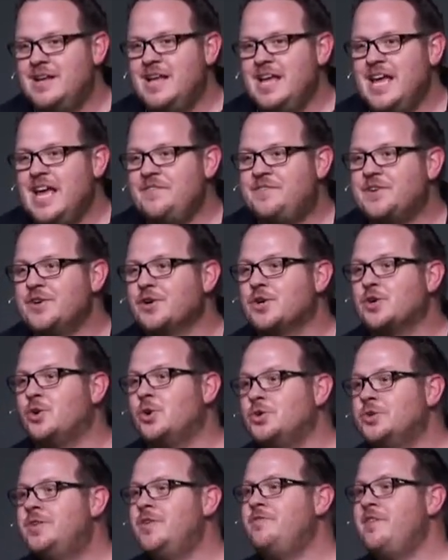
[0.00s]
If you're
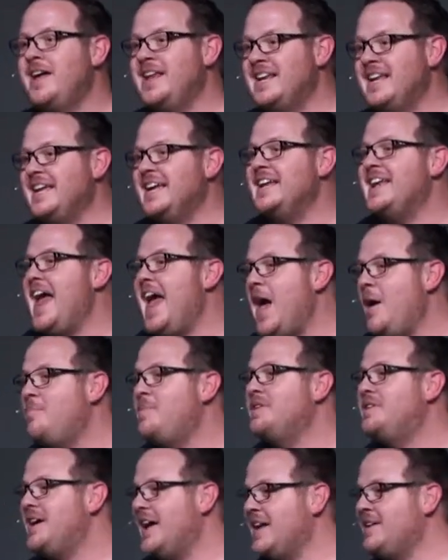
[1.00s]
cultivating an
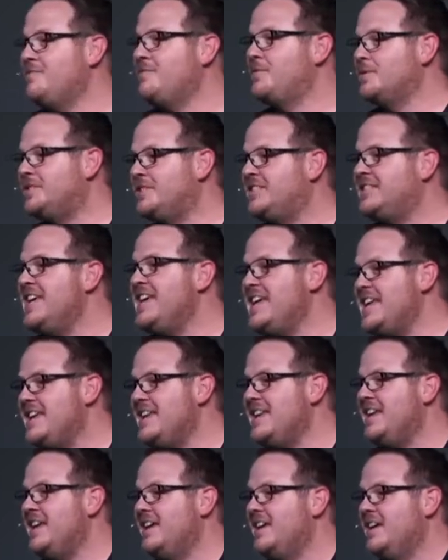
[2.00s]
appetite for sin,